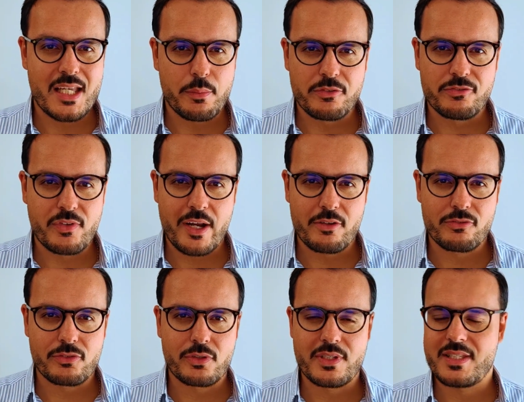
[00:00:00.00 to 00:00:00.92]
type of
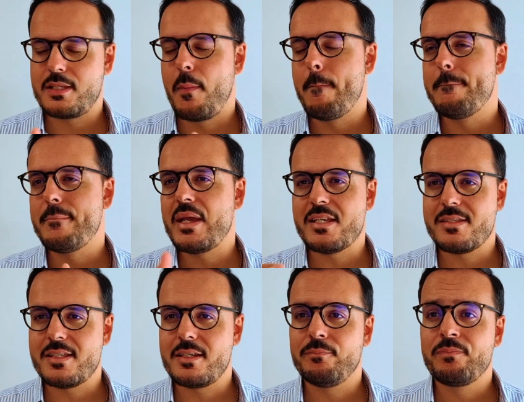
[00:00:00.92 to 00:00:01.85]
vetiver. It's
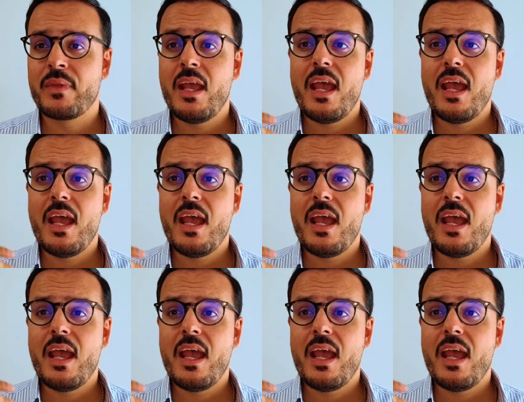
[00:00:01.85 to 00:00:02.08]
amazing.